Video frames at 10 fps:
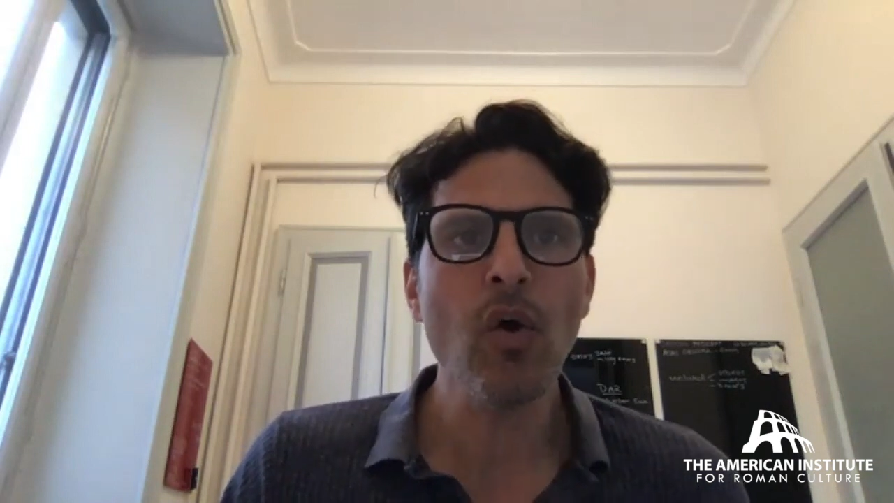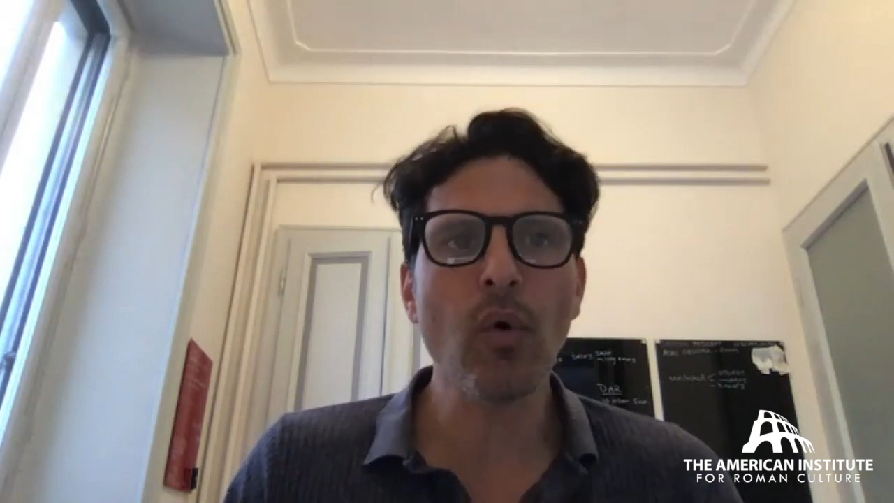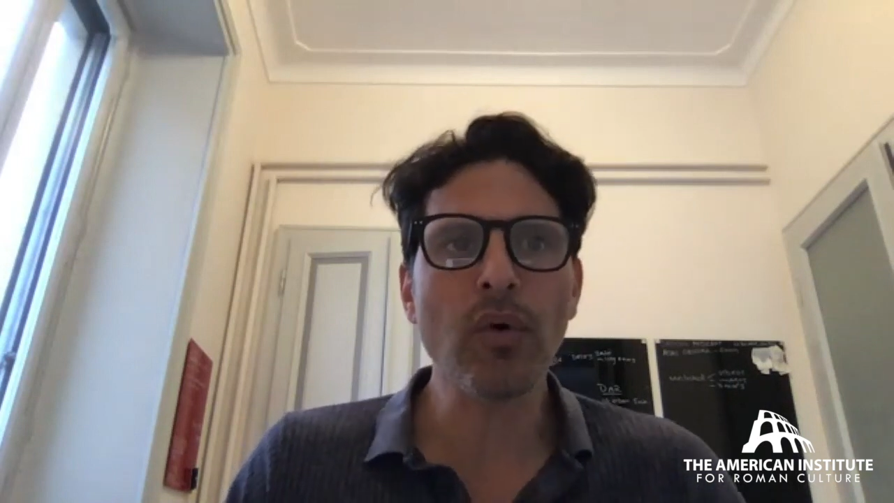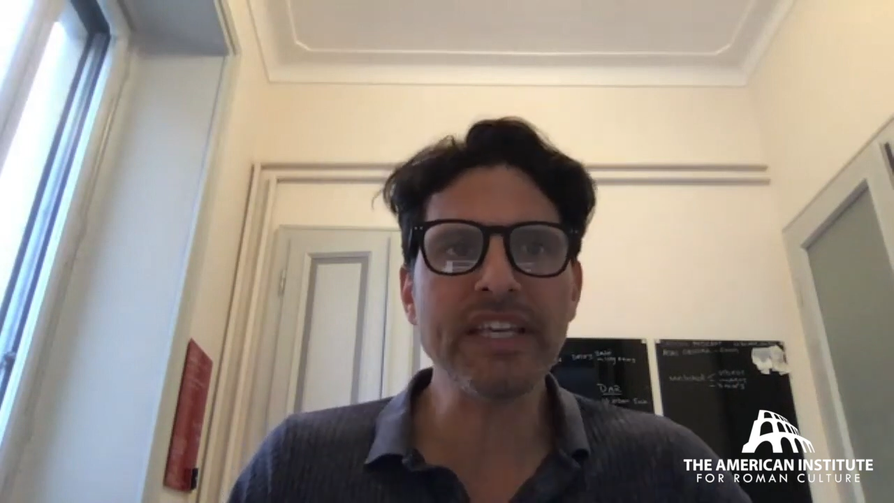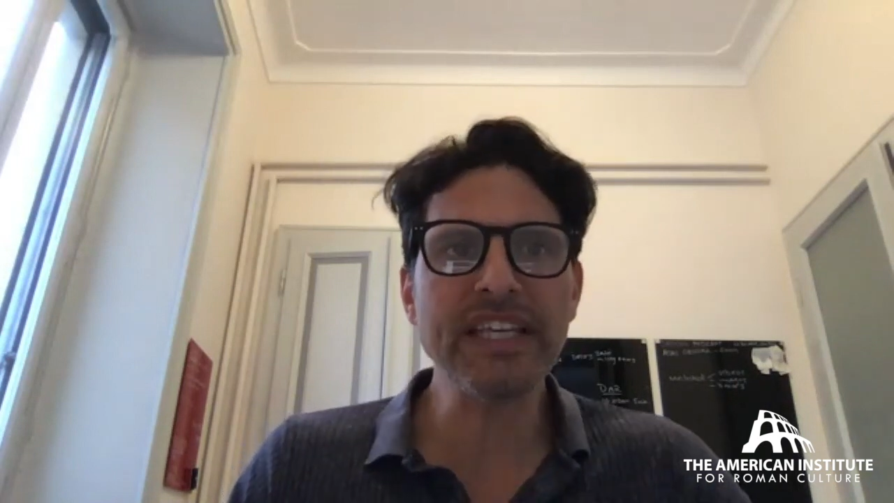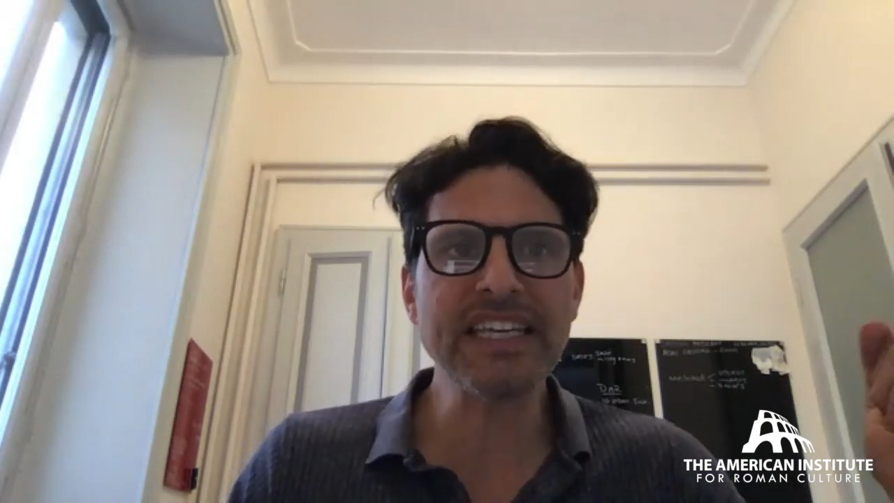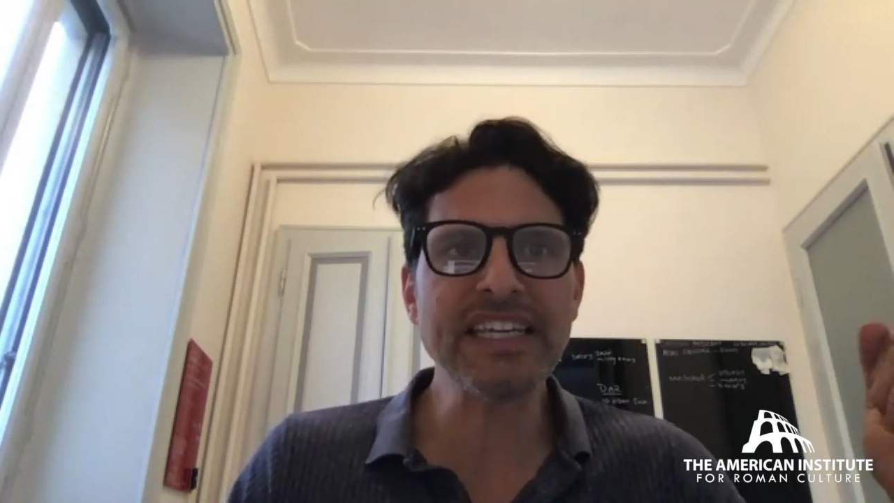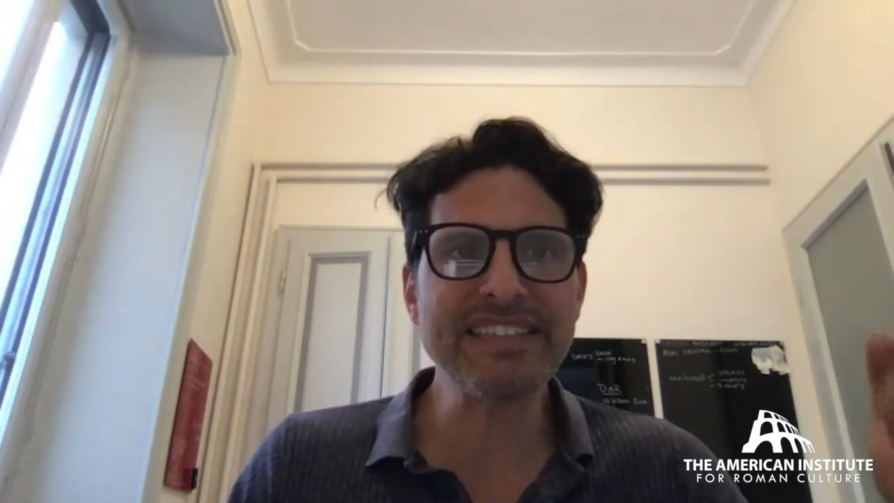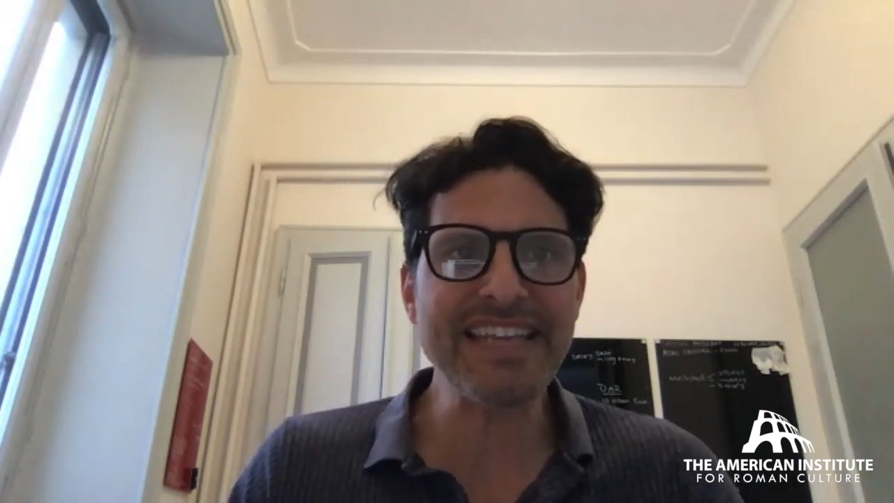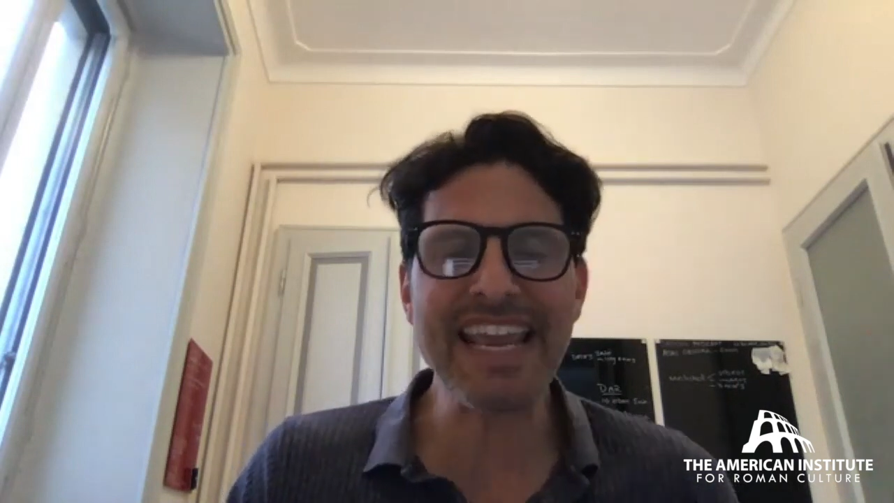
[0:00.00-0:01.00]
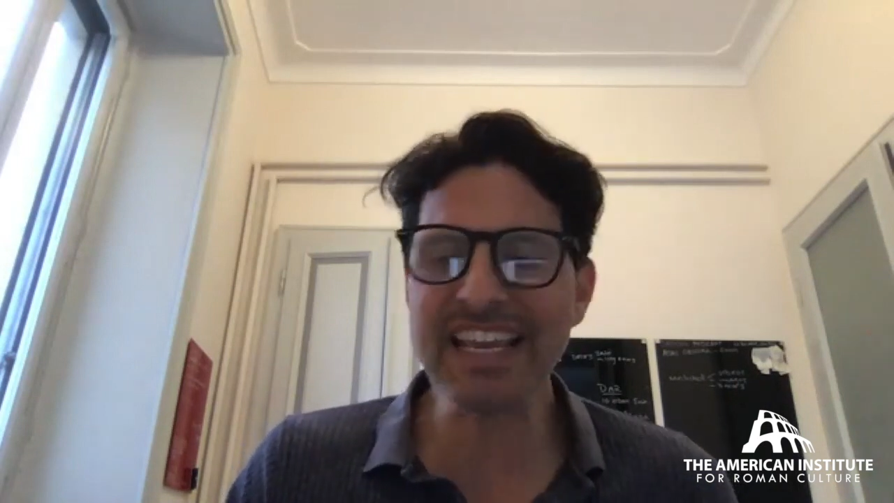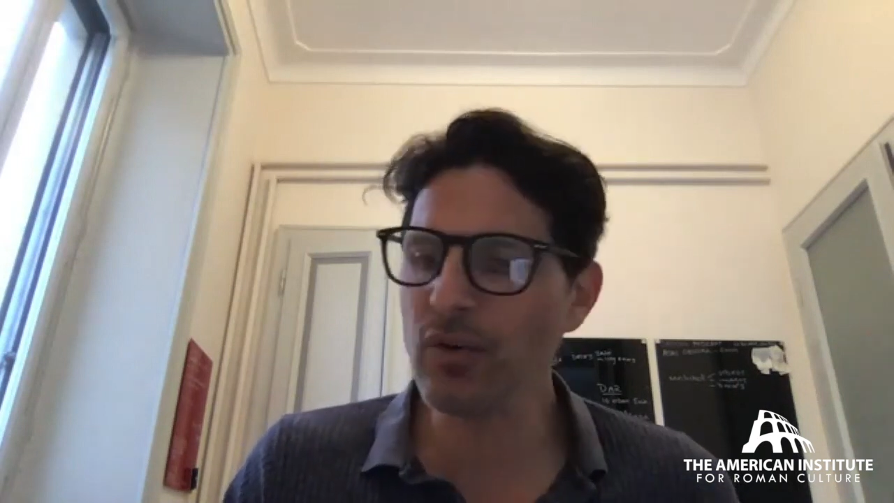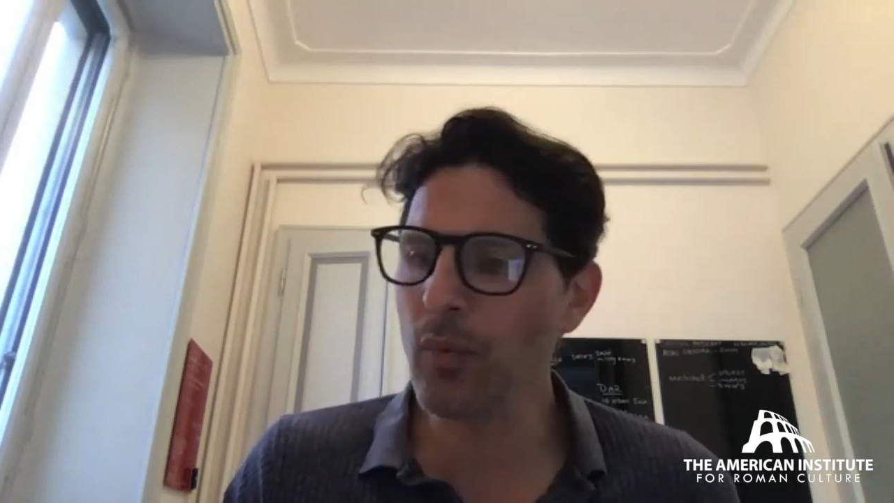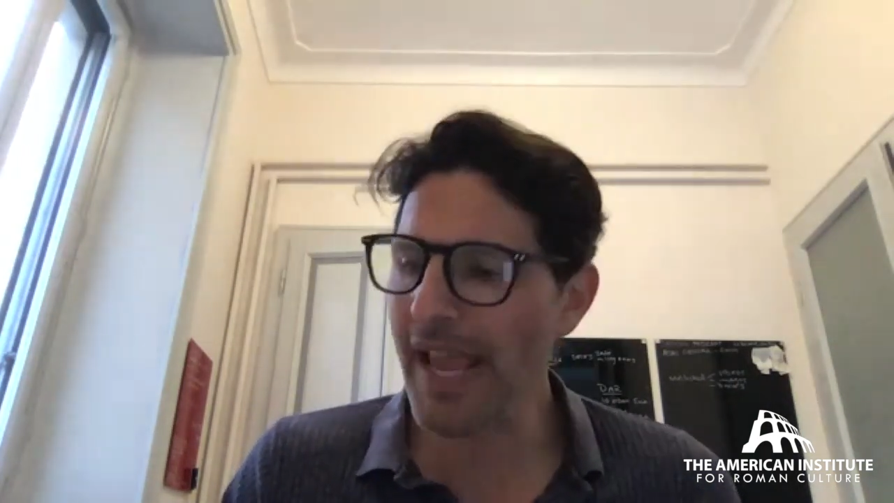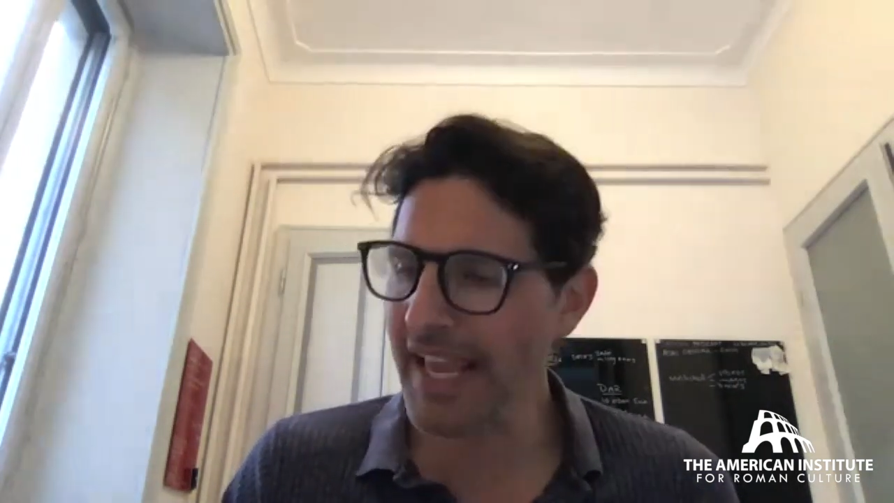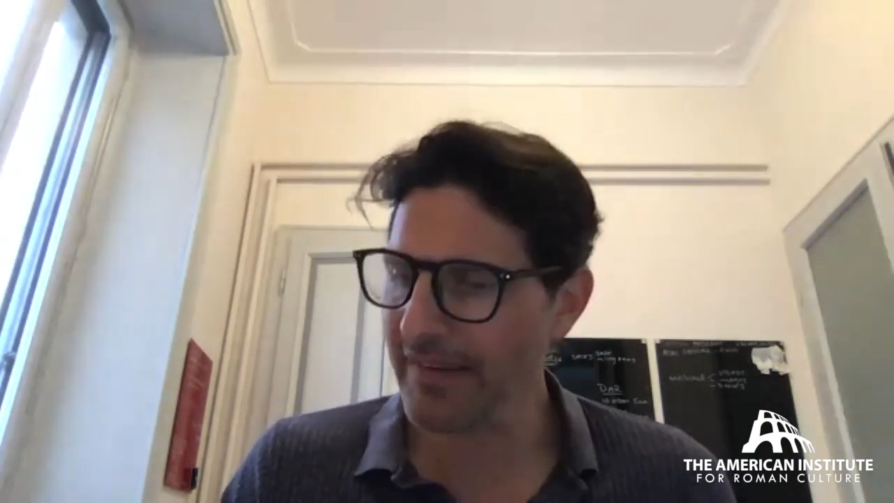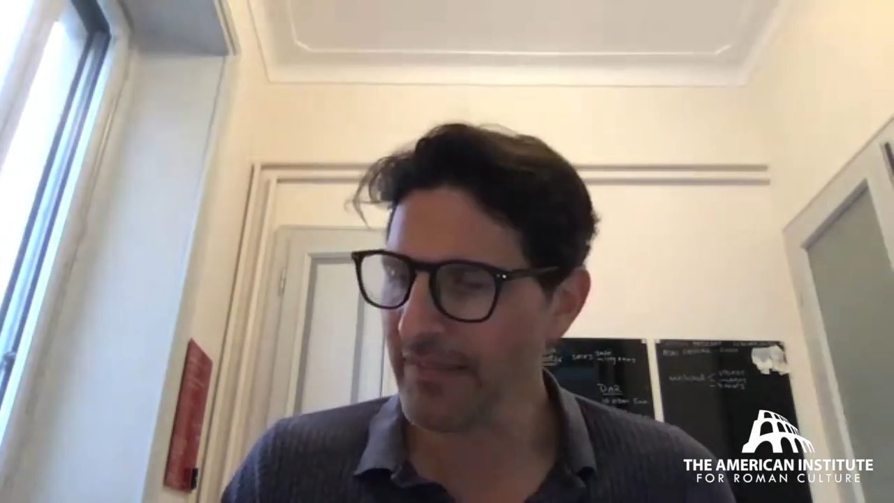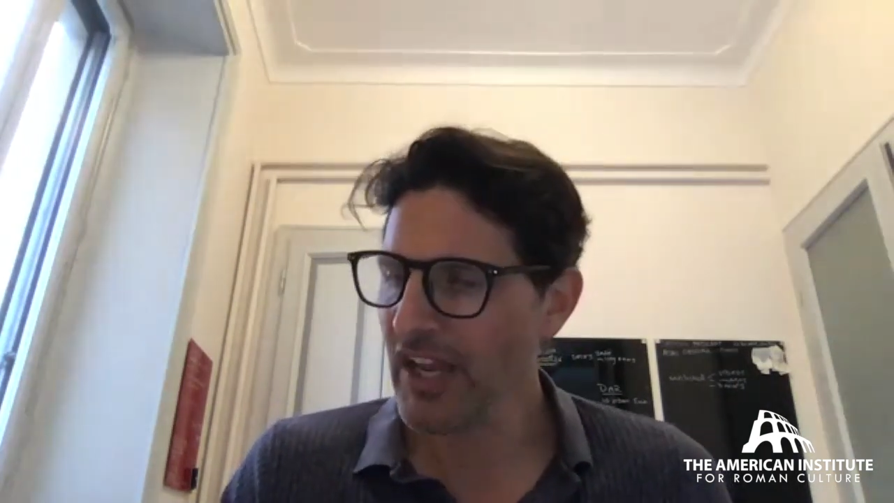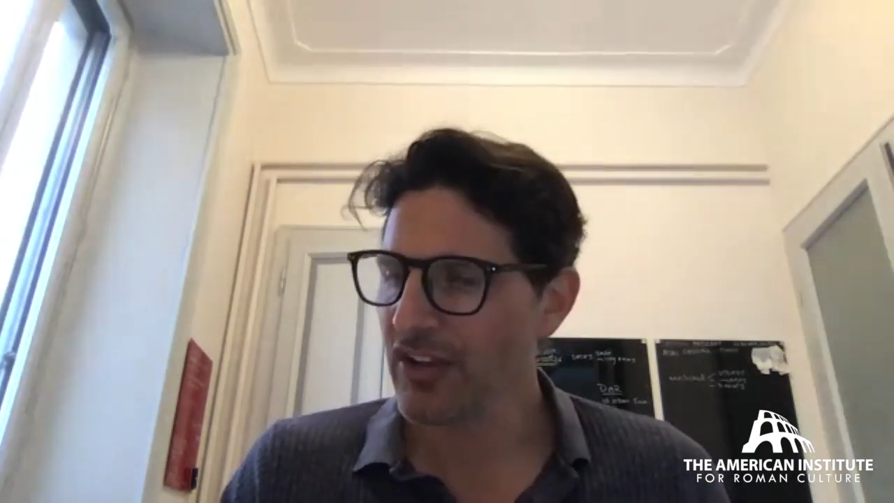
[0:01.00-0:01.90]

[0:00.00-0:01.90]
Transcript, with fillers: or he can take it away.